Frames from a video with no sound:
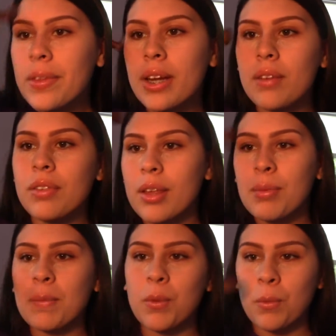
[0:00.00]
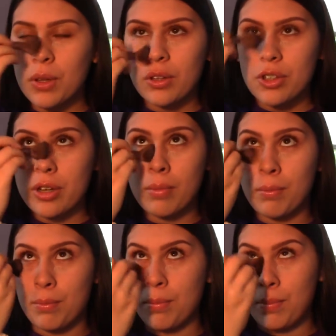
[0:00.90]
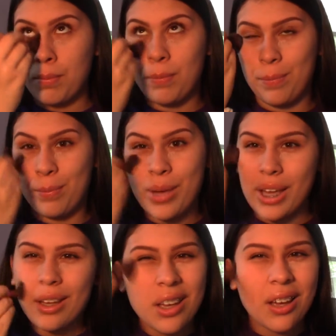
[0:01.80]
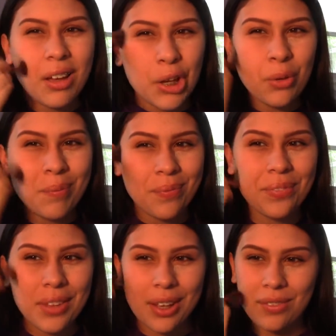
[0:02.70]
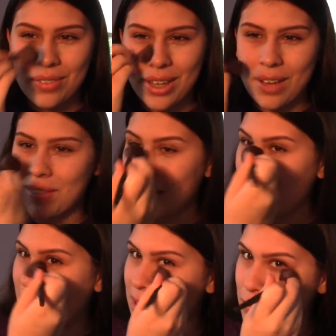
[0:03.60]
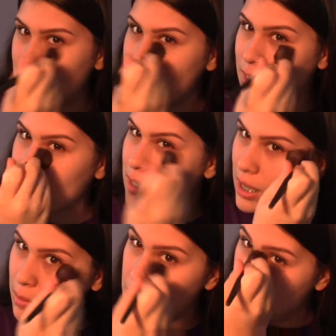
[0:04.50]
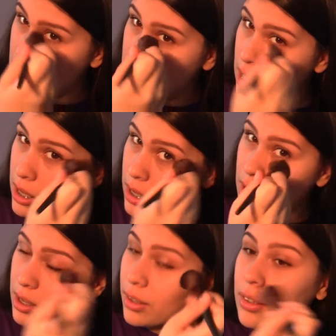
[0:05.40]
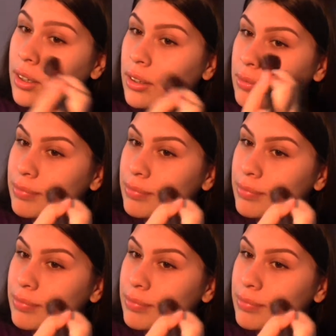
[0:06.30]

and I feel like people really shouldn't bake if they have, like, I guess my skin type. But